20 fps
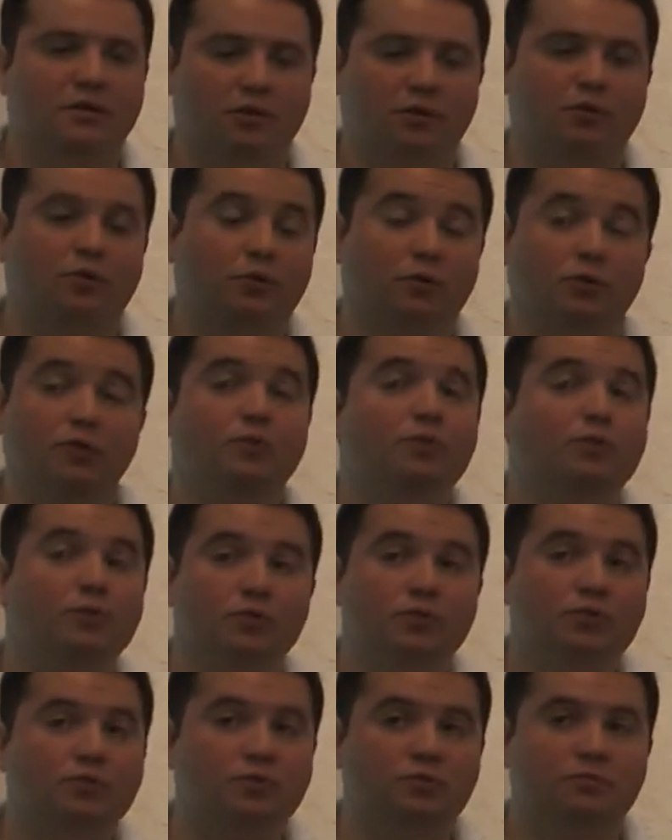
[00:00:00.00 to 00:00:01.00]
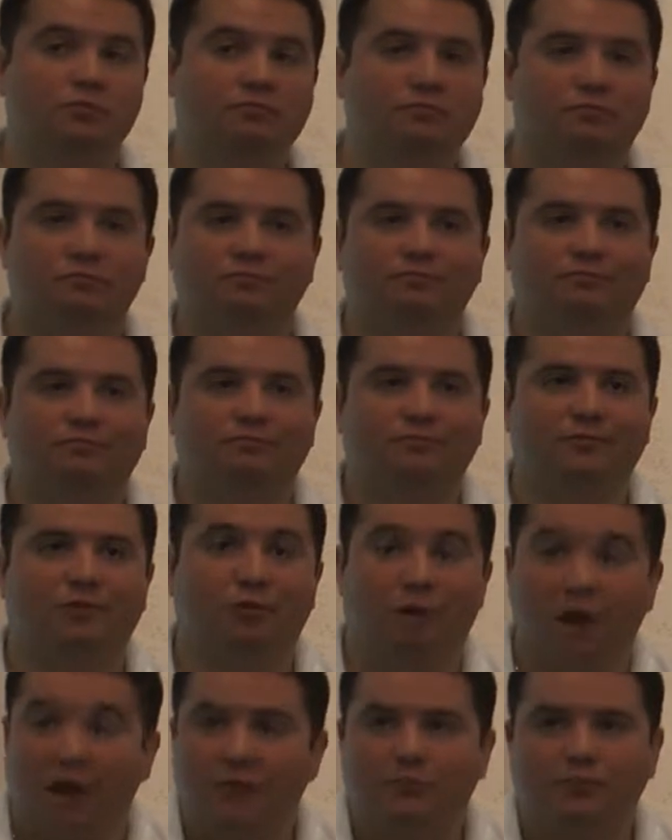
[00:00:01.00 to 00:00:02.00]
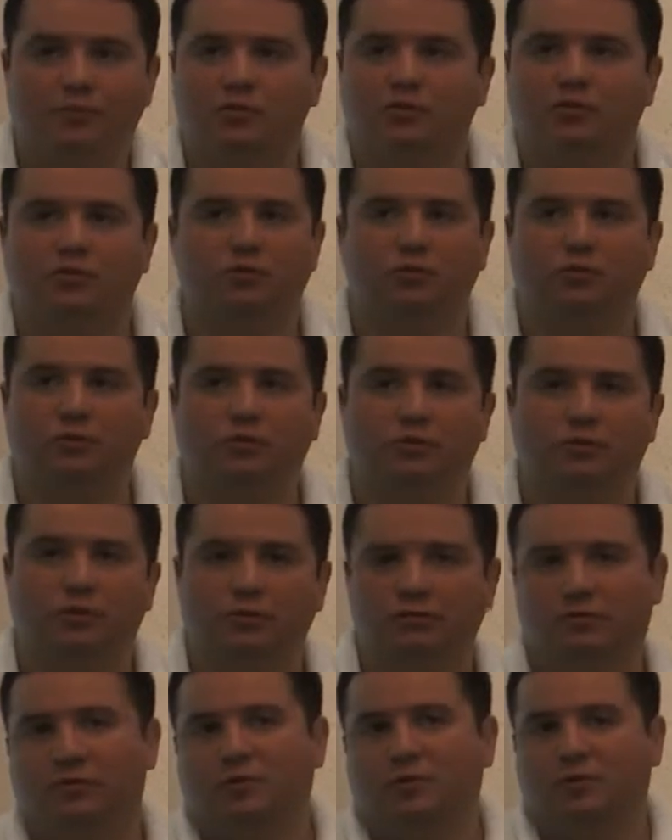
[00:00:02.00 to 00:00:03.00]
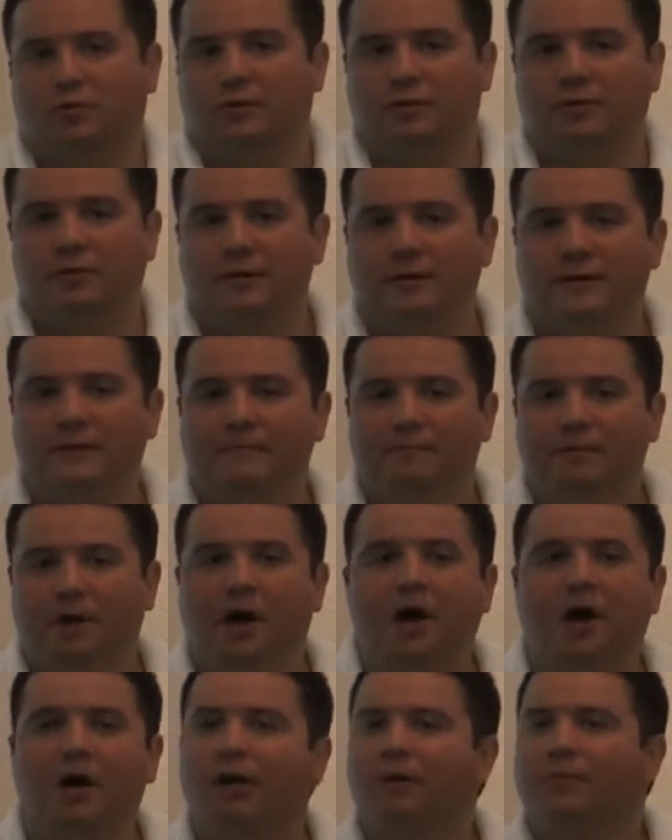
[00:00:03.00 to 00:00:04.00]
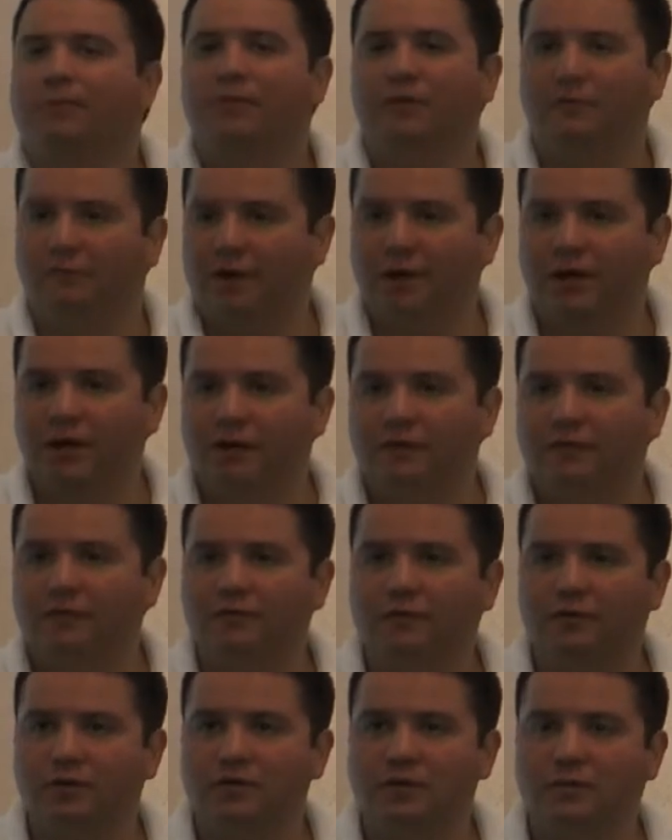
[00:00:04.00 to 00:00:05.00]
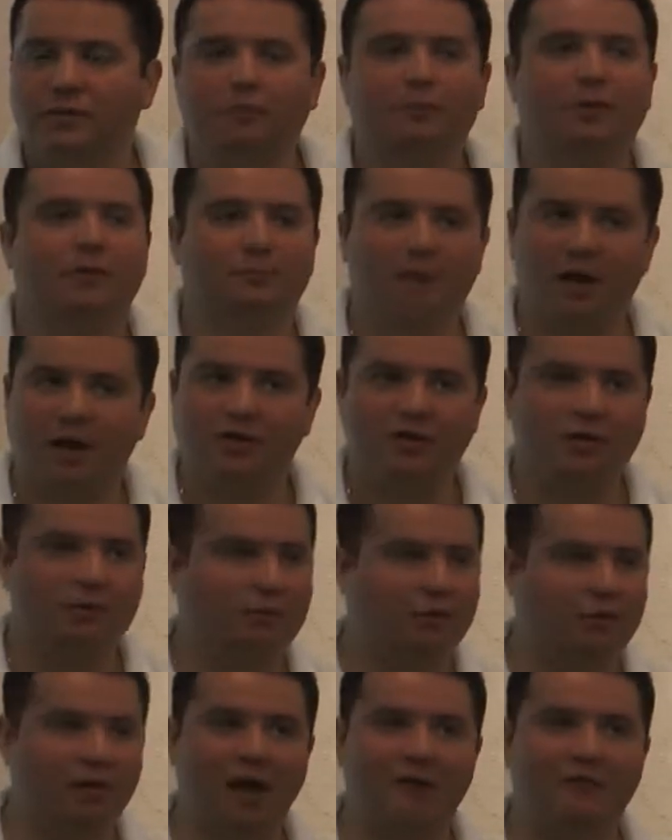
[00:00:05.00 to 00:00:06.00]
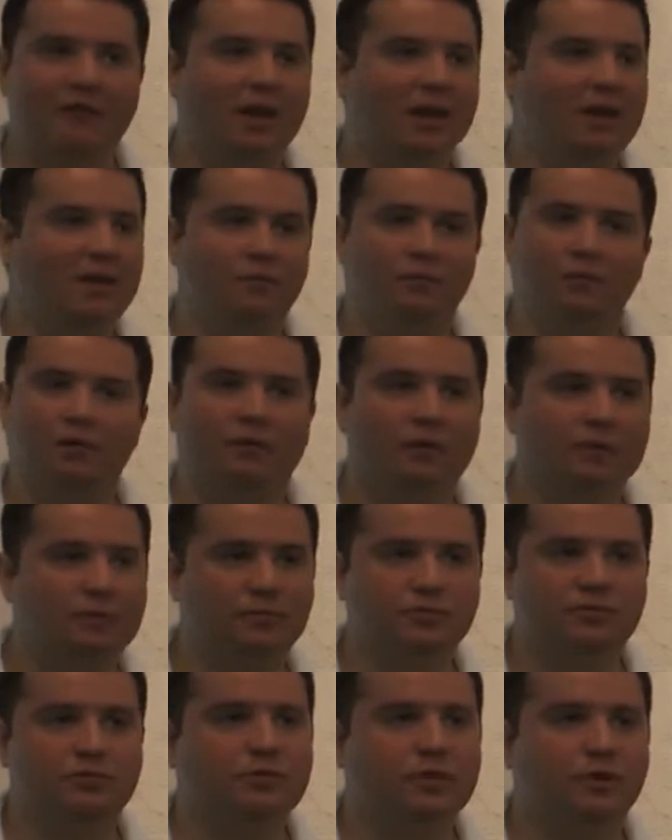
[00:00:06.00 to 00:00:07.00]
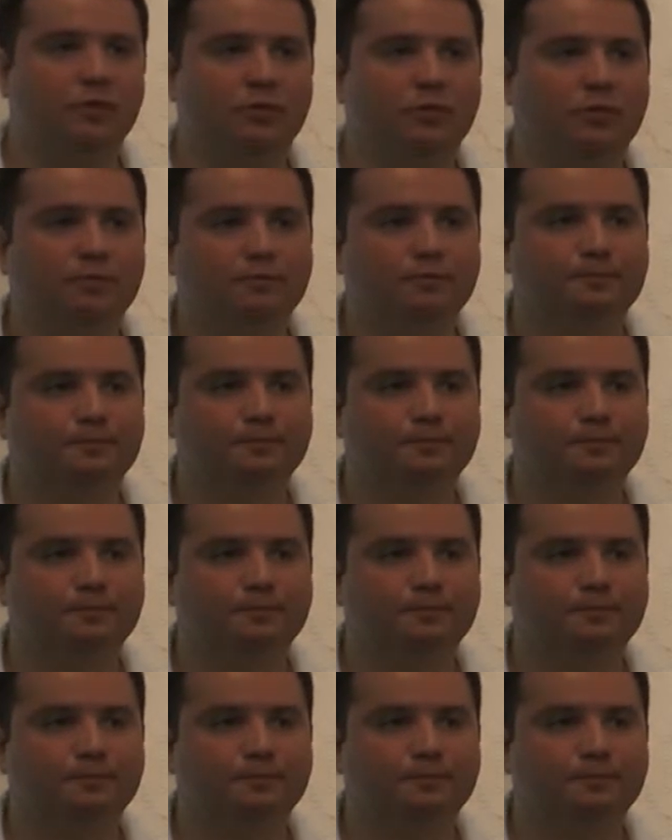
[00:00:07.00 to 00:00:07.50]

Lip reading: You could lose grapes, you could harm the vine, for example, but actually we didn't have any problems at all.